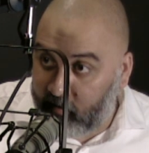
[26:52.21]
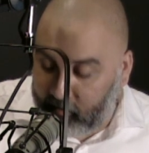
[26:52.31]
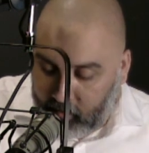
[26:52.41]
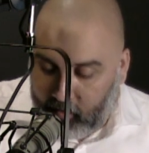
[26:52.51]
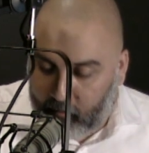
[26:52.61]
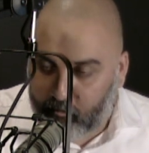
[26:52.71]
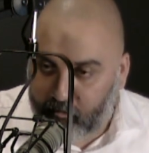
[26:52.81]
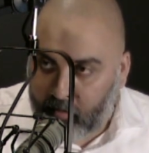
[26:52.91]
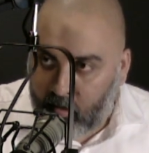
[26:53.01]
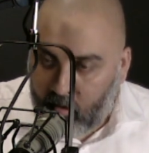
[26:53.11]
the thing:
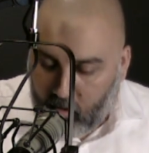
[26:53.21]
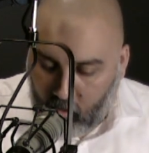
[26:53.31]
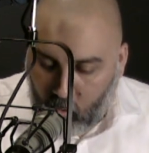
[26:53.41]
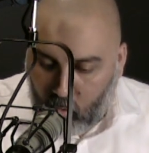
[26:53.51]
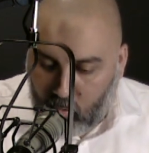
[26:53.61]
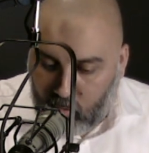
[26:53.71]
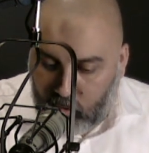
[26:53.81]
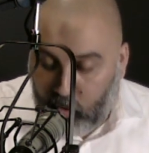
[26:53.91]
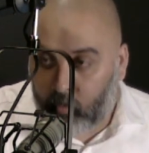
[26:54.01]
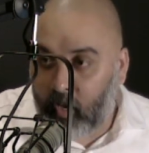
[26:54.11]

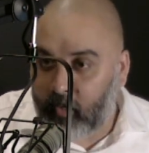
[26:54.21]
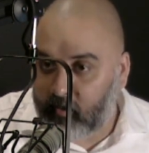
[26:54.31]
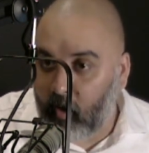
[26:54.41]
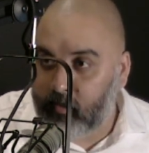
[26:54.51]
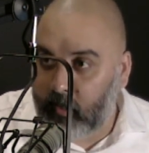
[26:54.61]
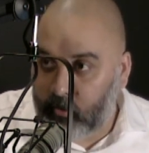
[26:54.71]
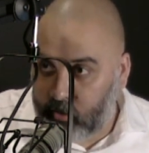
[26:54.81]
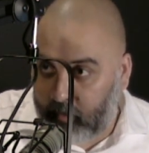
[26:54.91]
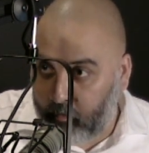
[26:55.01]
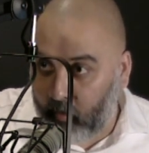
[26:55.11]
you're not talking
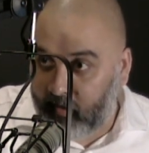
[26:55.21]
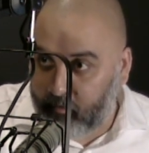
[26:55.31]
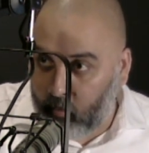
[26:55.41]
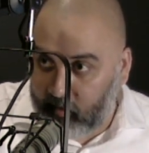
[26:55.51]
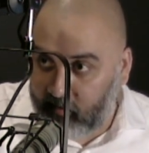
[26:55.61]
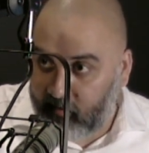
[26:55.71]
cheap price points.